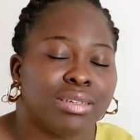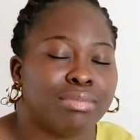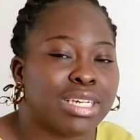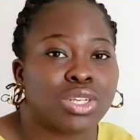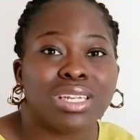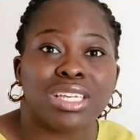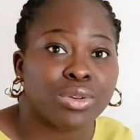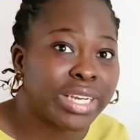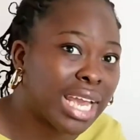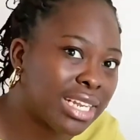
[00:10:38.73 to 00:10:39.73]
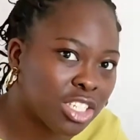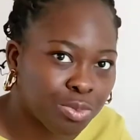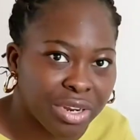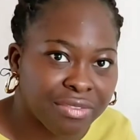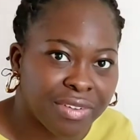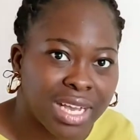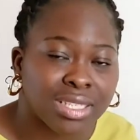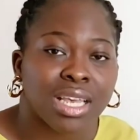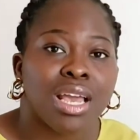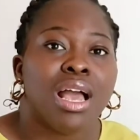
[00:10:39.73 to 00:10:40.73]
my son has already had his
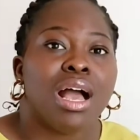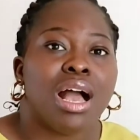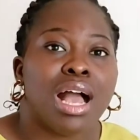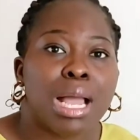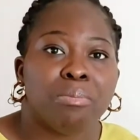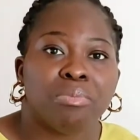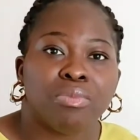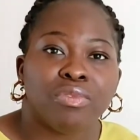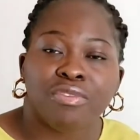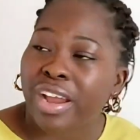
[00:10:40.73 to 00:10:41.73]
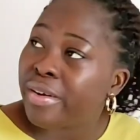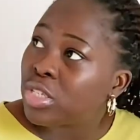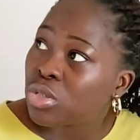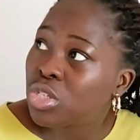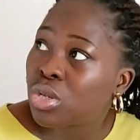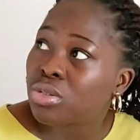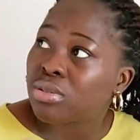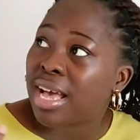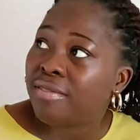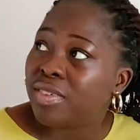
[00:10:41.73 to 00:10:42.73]
breakfast. very soon he's going
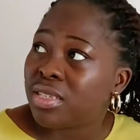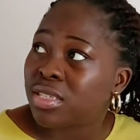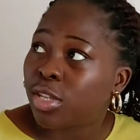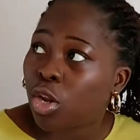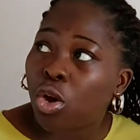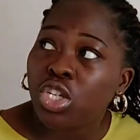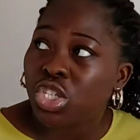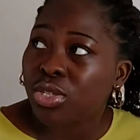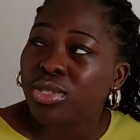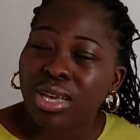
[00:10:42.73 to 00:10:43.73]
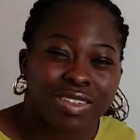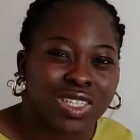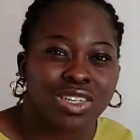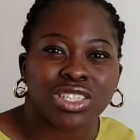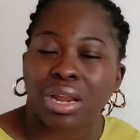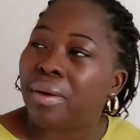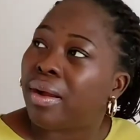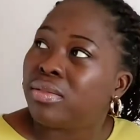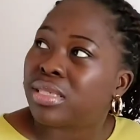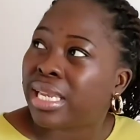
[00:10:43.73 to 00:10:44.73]
to have his lunch. He's going to have his lunch
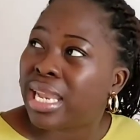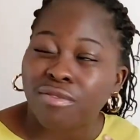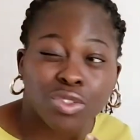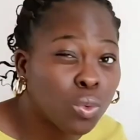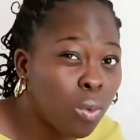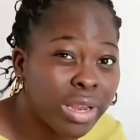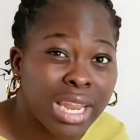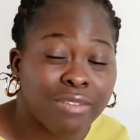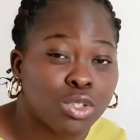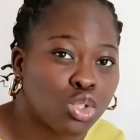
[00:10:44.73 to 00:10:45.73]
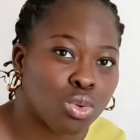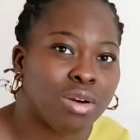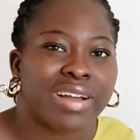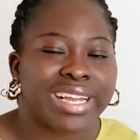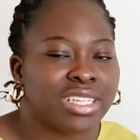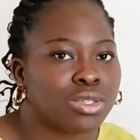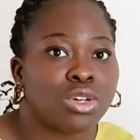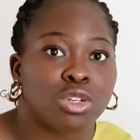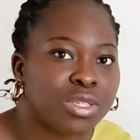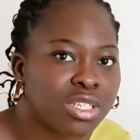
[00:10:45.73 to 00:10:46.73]
around 11, 12, and it's
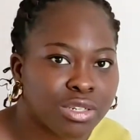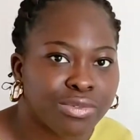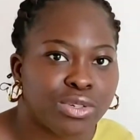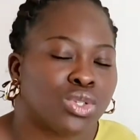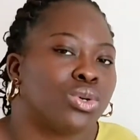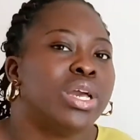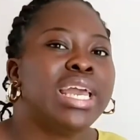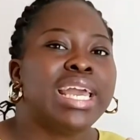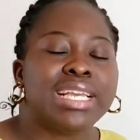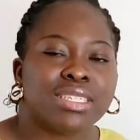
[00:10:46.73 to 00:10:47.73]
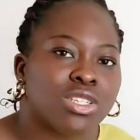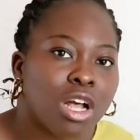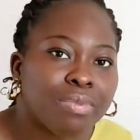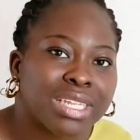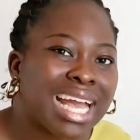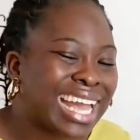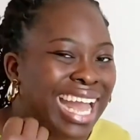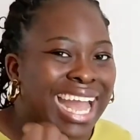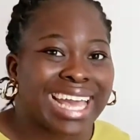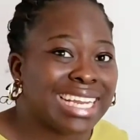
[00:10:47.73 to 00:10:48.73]
going to be cereal. So it is something
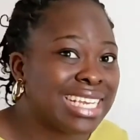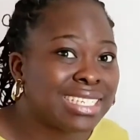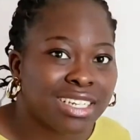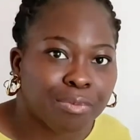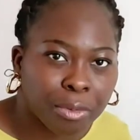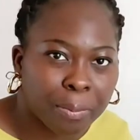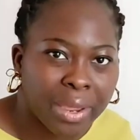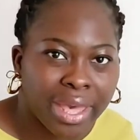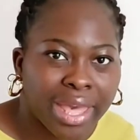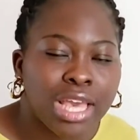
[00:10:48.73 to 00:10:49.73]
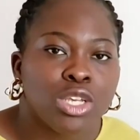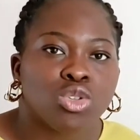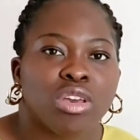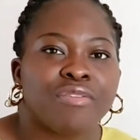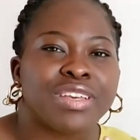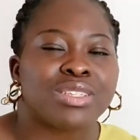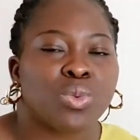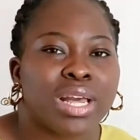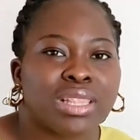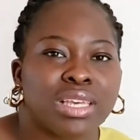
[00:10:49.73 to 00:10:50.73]
that I can easily prepare. So if
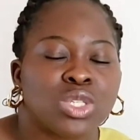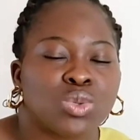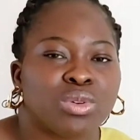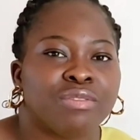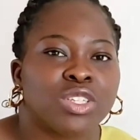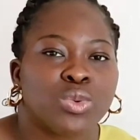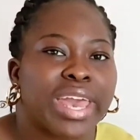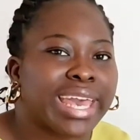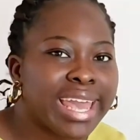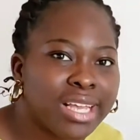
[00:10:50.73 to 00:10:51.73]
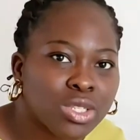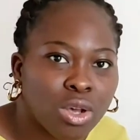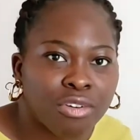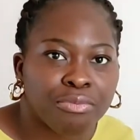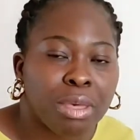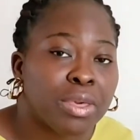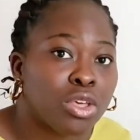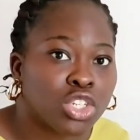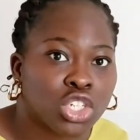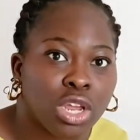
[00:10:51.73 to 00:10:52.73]
it were a case of maybe
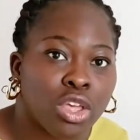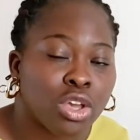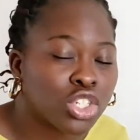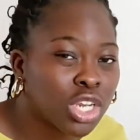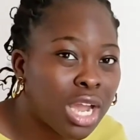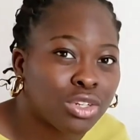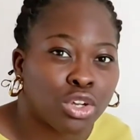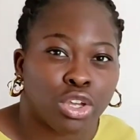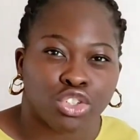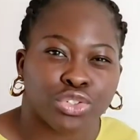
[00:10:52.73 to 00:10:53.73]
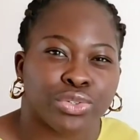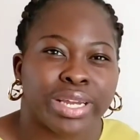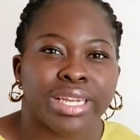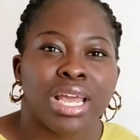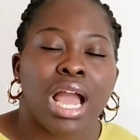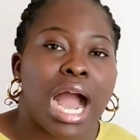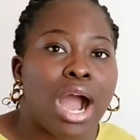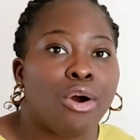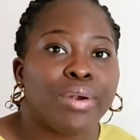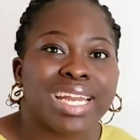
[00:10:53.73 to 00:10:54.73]
your child or your children
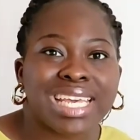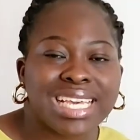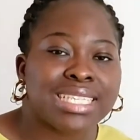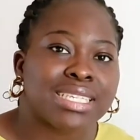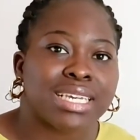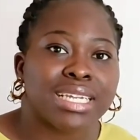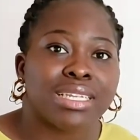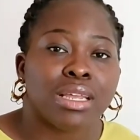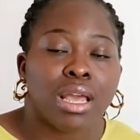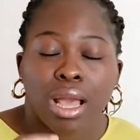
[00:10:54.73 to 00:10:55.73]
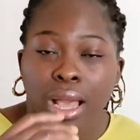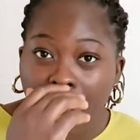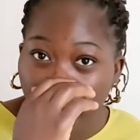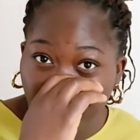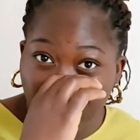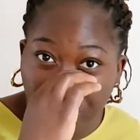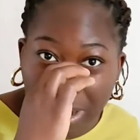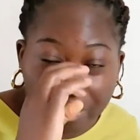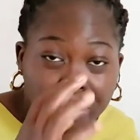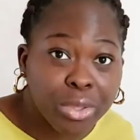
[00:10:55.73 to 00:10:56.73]
are already eating
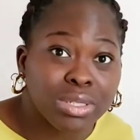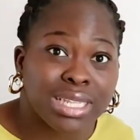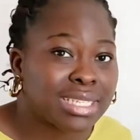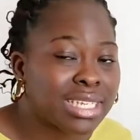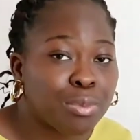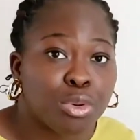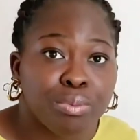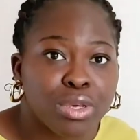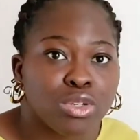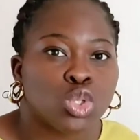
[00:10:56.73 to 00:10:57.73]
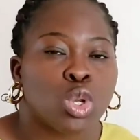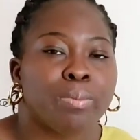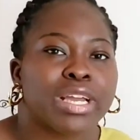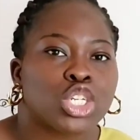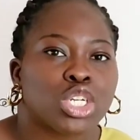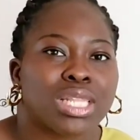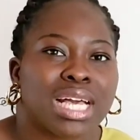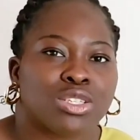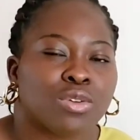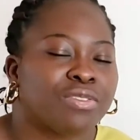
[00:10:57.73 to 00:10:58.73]
proper meals, like table meals, so make sure
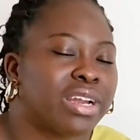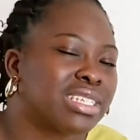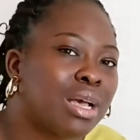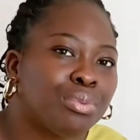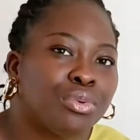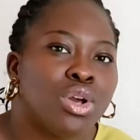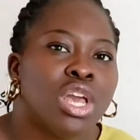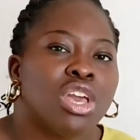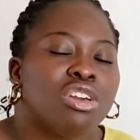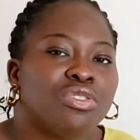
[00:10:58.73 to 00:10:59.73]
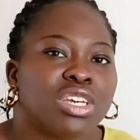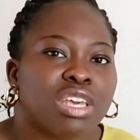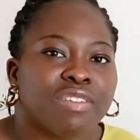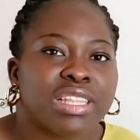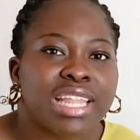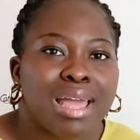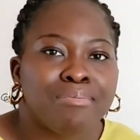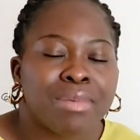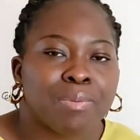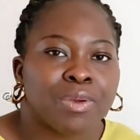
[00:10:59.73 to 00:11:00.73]
that, so for example, if you're giving
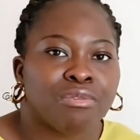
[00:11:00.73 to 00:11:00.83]
them maybe